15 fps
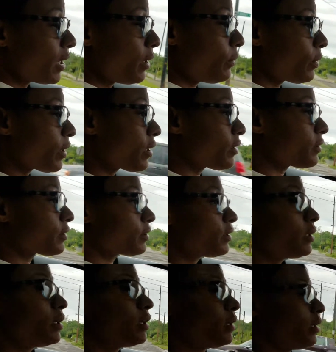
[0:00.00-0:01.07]
It works.
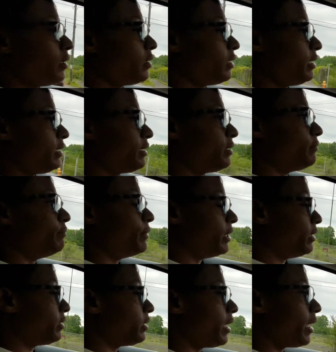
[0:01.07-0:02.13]
These
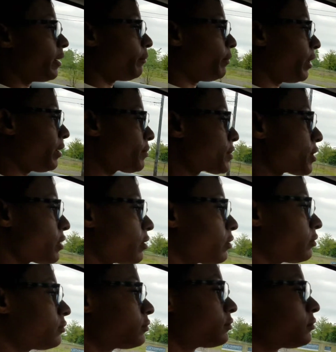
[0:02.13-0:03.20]
these damn bumps,
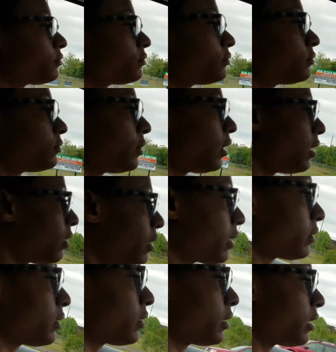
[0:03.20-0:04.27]
though.
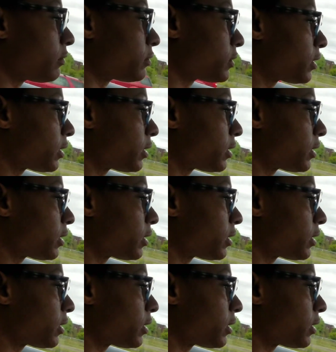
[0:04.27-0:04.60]
Uh oh,